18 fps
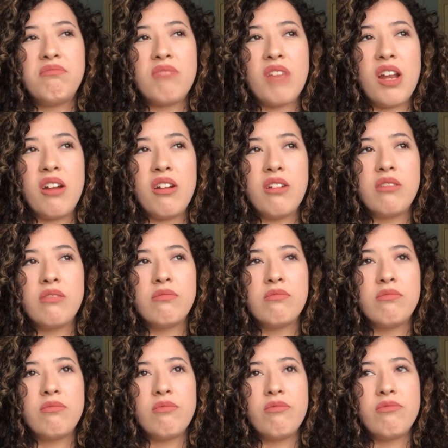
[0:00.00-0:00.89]
I don't know,
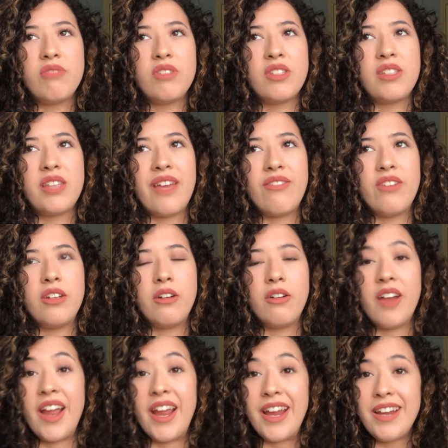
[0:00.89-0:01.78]
seven
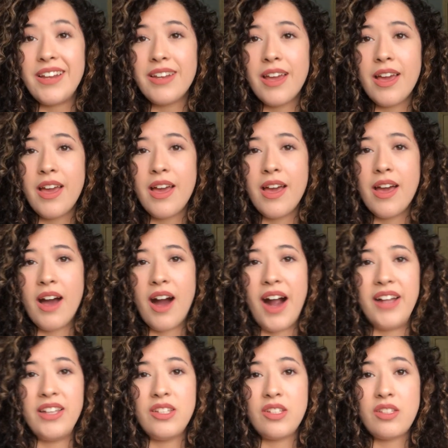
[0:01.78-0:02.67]
or eight,
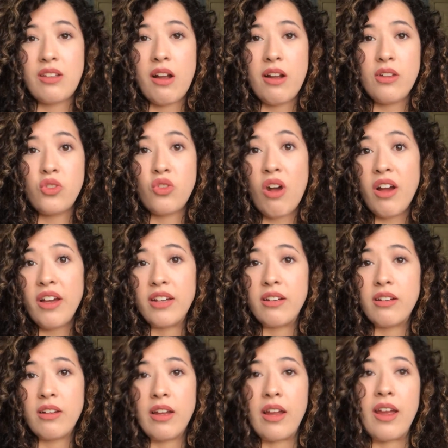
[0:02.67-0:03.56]
I just started
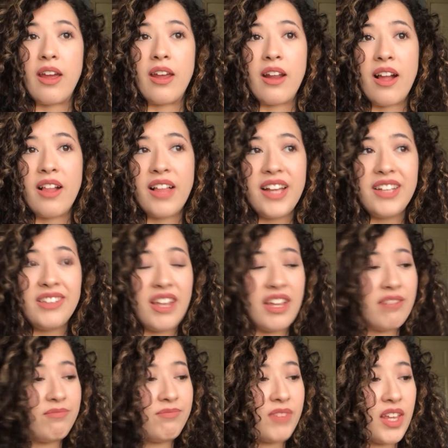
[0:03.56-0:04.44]
drawing and I liked
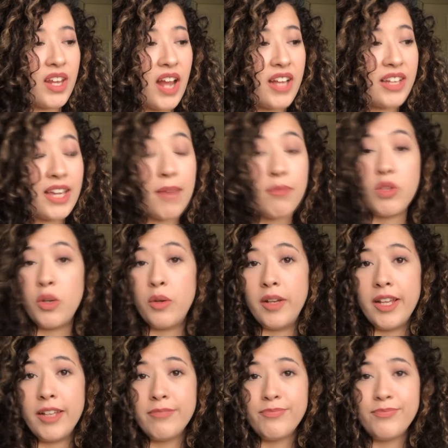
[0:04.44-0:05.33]
it and I kept
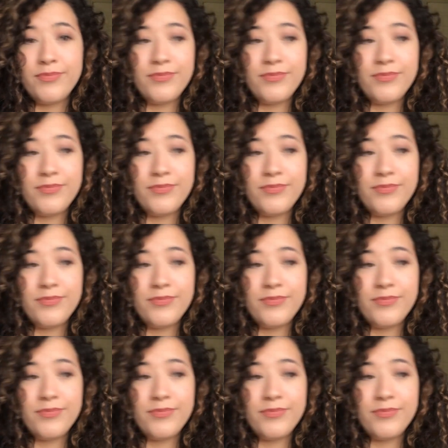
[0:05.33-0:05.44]
doing it.